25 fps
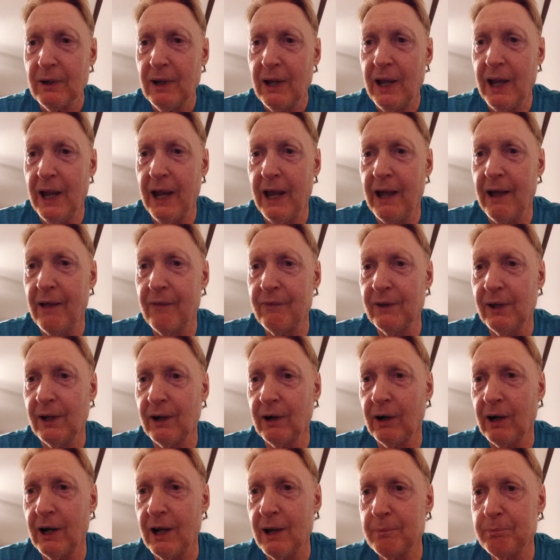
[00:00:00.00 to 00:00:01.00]
And then
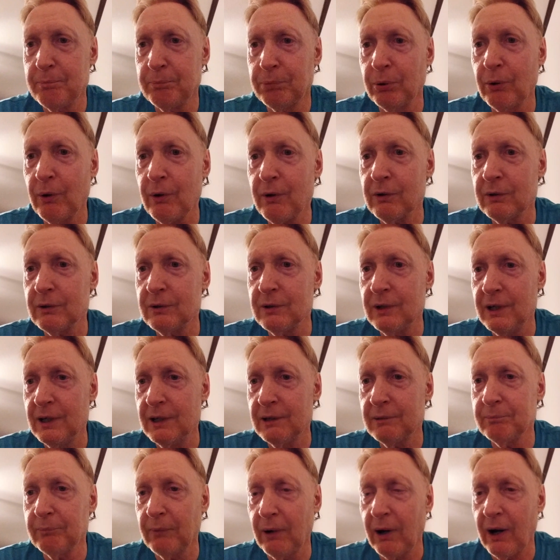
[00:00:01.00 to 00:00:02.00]
I put it
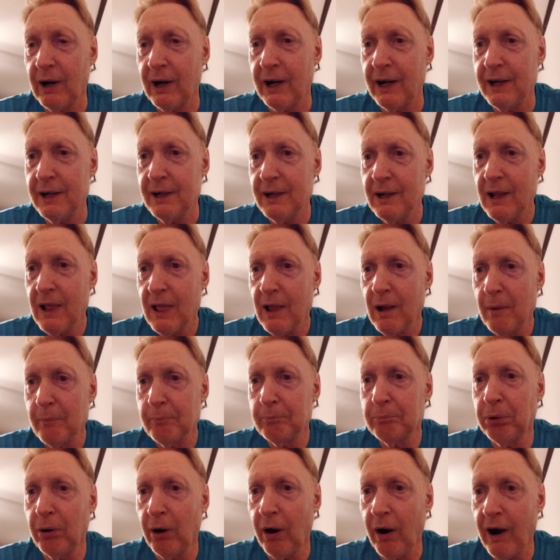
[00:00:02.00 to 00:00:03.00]
in my
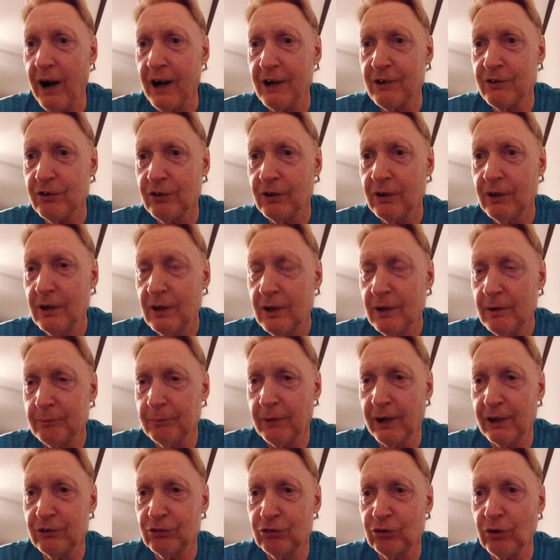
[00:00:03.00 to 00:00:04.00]
pot,
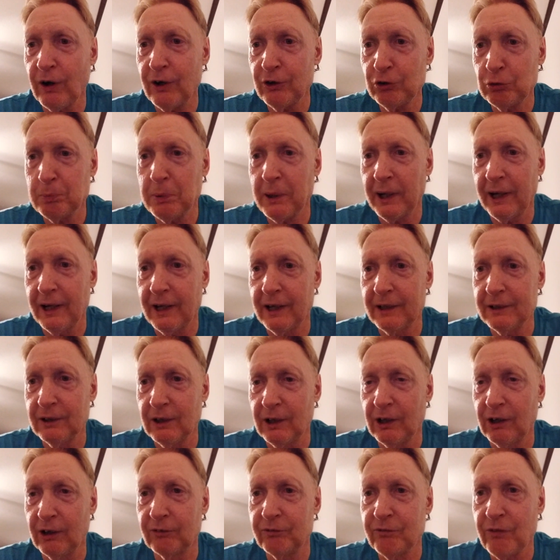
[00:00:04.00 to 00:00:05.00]
my saucepan
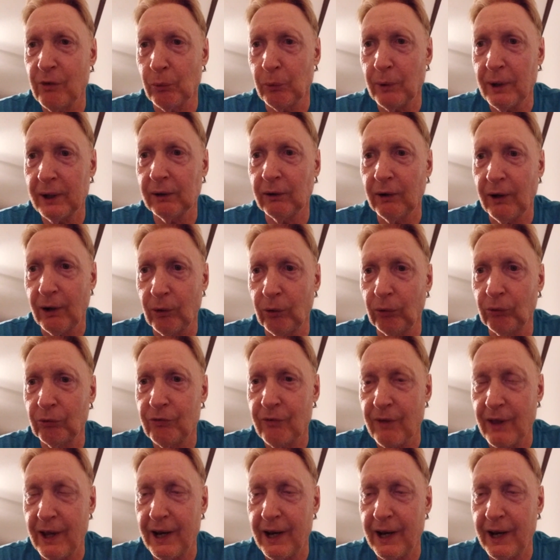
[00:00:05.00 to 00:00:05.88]
of the red lentils that